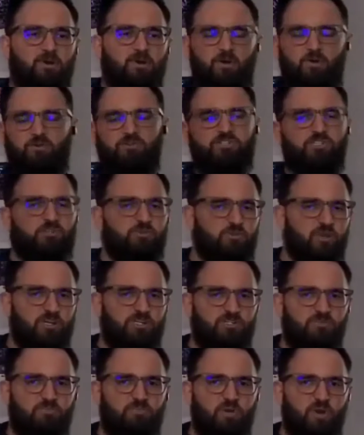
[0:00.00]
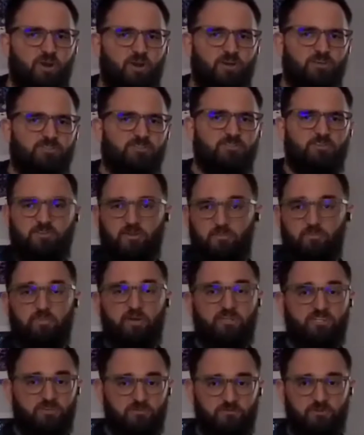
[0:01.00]
old generation parts or the
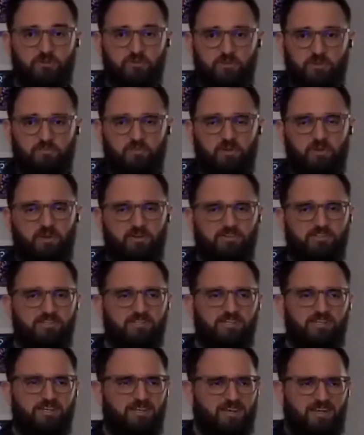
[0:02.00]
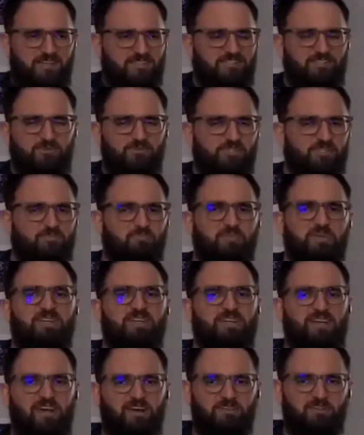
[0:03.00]
budget friendly parts, I still wasn't
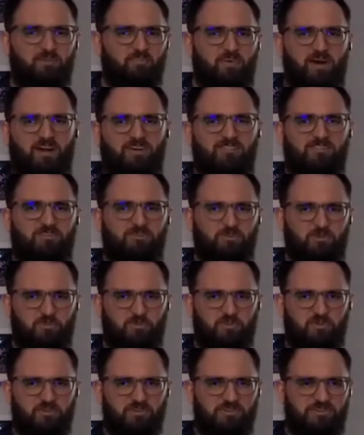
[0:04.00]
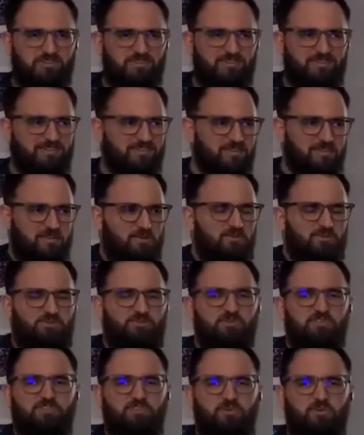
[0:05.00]
beating out the box store builds, which
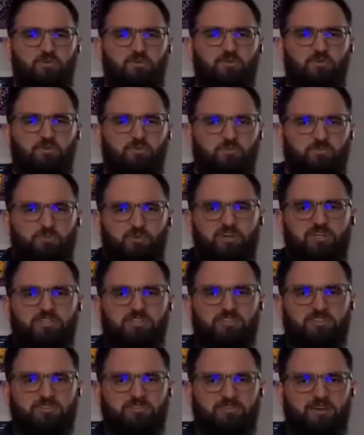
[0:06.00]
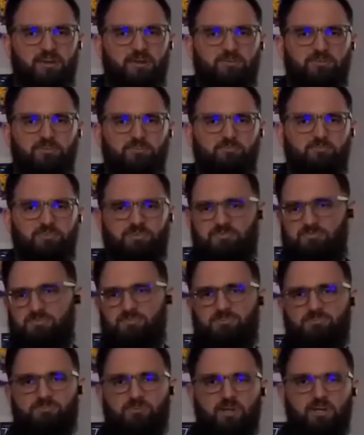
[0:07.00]
was the whole reason I was
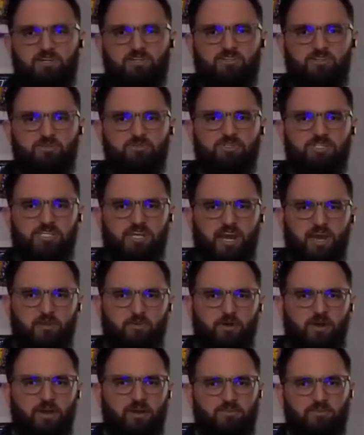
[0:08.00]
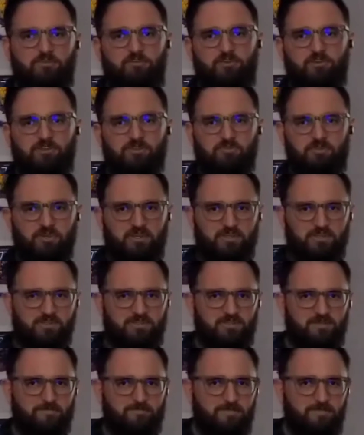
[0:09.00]
trying to do DIY in the first place.